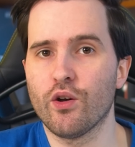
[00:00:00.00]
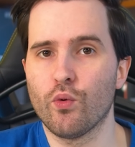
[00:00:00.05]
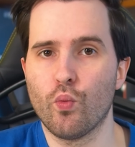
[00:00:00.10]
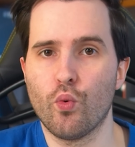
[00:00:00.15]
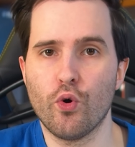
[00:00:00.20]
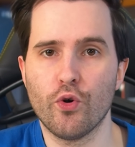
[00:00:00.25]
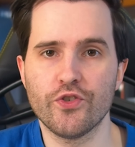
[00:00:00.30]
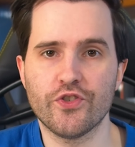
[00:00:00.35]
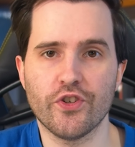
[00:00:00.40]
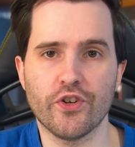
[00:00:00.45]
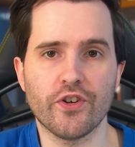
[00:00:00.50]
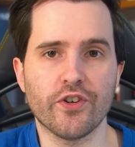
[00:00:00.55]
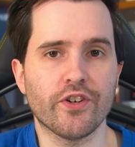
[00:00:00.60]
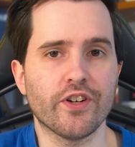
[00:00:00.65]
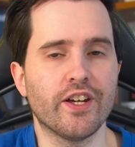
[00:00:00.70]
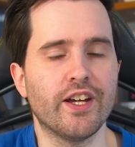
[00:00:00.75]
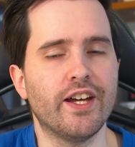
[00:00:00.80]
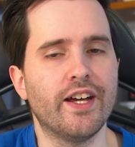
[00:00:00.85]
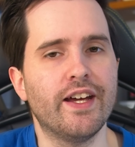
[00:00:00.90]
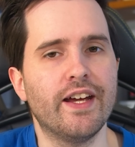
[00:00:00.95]
and Warzone.
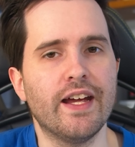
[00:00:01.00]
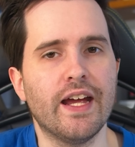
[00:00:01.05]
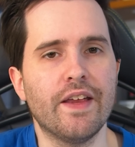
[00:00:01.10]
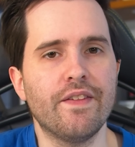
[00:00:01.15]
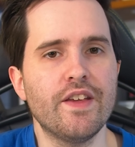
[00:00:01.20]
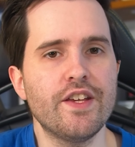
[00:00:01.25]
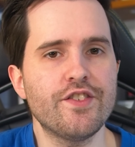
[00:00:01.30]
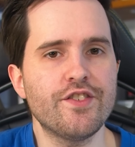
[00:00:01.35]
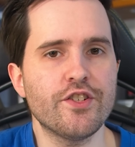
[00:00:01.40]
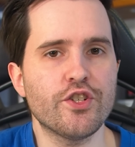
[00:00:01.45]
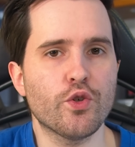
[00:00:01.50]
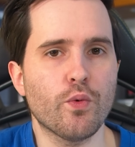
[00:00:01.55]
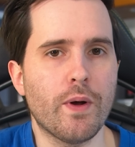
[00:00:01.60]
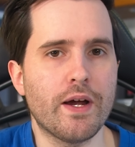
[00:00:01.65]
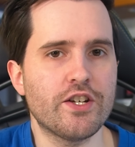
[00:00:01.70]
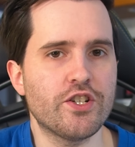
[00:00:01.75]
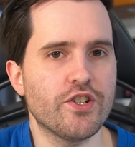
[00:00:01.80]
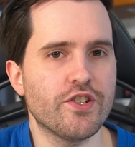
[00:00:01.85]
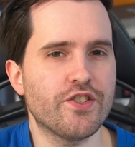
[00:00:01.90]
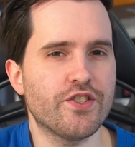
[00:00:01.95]
In these
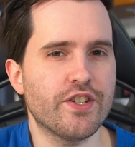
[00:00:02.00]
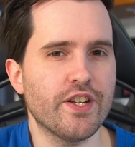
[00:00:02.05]
situations,